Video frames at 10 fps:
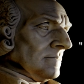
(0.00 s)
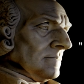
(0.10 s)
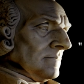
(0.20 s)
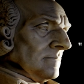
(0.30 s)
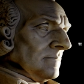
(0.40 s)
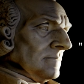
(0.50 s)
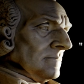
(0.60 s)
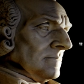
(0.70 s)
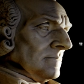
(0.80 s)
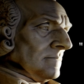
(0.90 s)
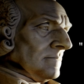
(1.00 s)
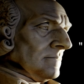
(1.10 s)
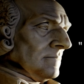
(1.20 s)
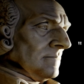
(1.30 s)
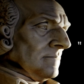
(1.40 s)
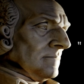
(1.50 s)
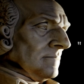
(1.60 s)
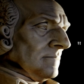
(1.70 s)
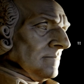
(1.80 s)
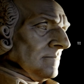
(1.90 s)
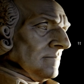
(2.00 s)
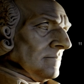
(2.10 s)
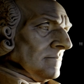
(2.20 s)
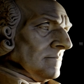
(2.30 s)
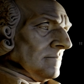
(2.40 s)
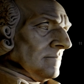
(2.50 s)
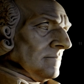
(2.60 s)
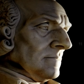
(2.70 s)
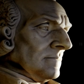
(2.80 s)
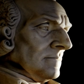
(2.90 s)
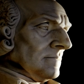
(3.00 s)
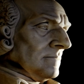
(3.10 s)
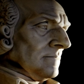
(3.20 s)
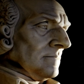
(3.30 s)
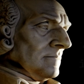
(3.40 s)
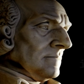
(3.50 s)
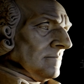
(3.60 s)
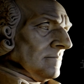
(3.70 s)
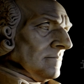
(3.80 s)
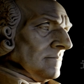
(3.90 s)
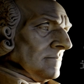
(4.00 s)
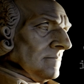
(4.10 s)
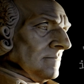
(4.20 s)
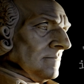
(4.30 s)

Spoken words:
Nobody speaks.